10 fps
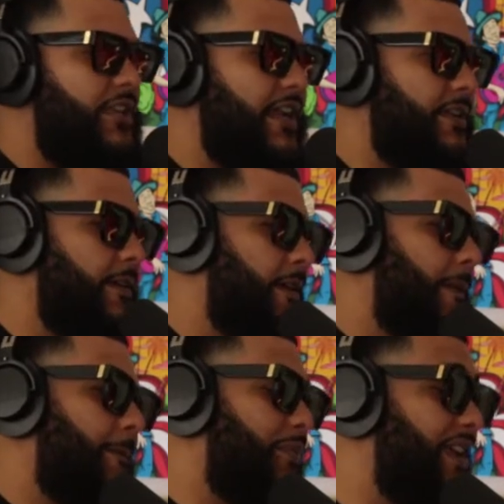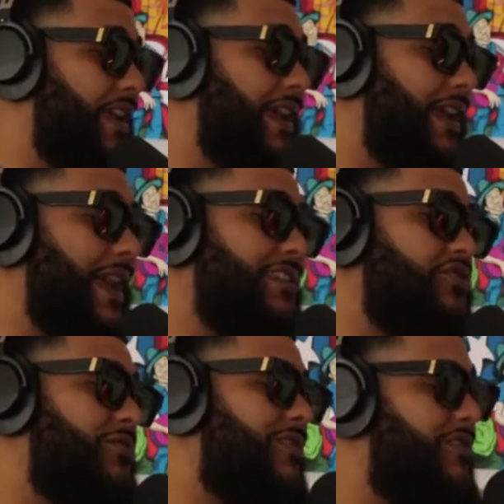Like, but I
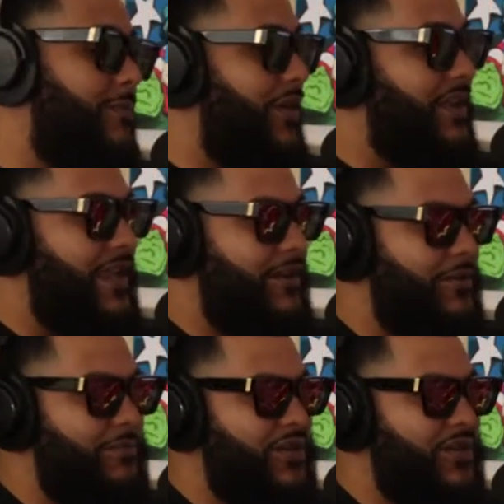just wanted to bring that up, bro,